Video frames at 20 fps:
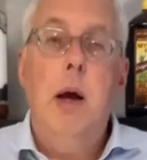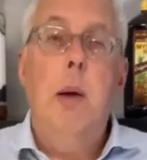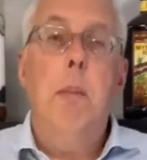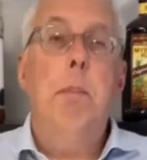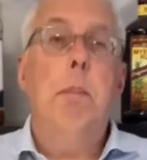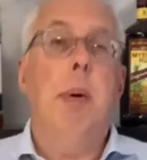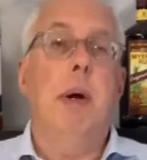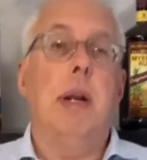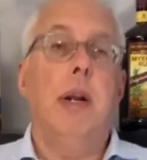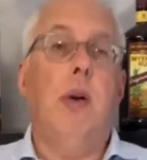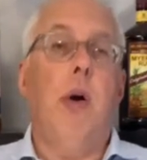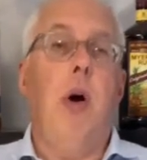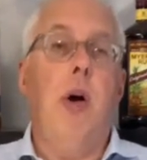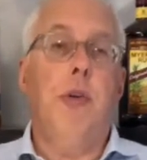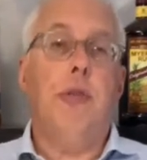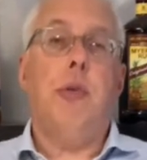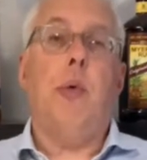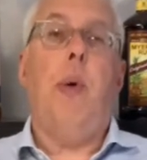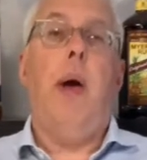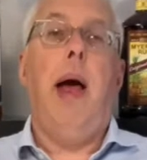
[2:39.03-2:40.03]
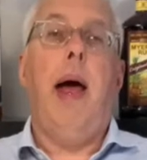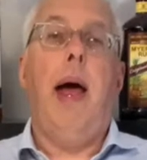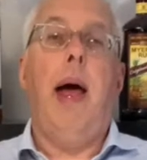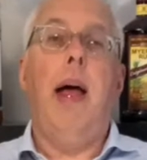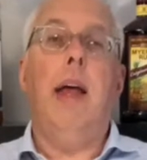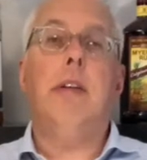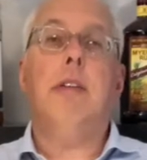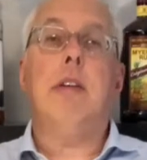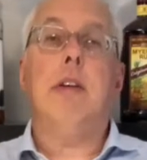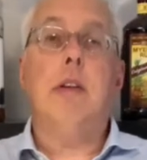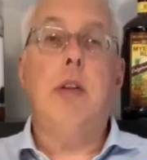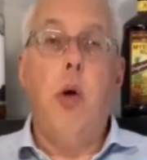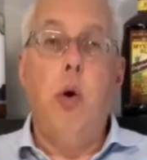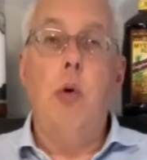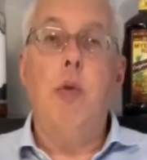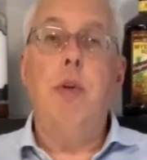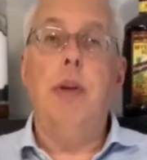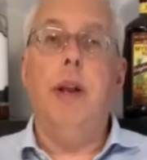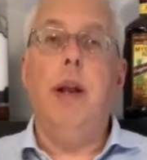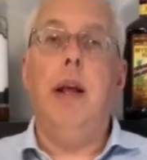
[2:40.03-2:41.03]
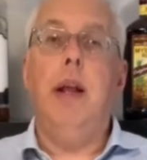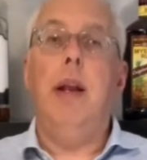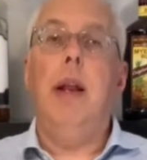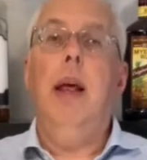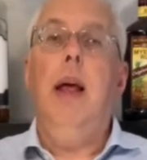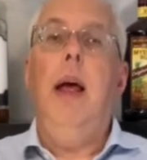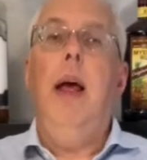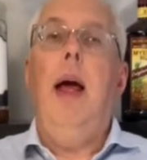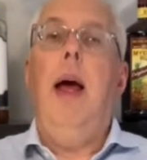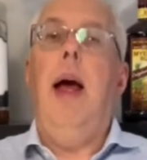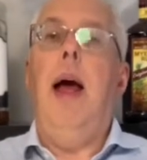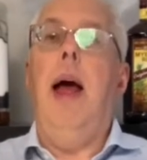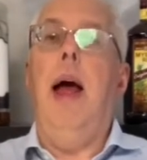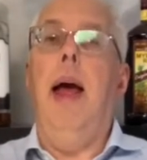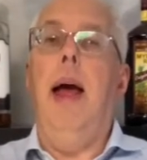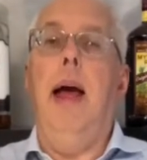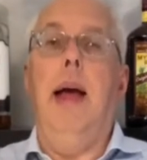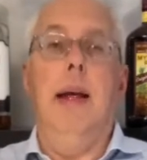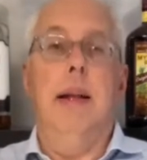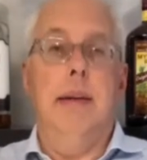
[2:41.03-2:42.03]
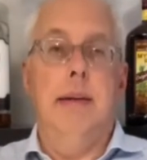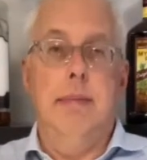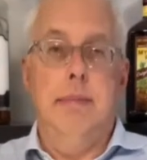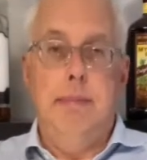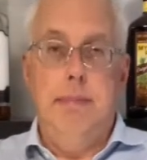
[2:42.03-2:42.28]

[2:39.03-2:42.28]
but it also has clove in it and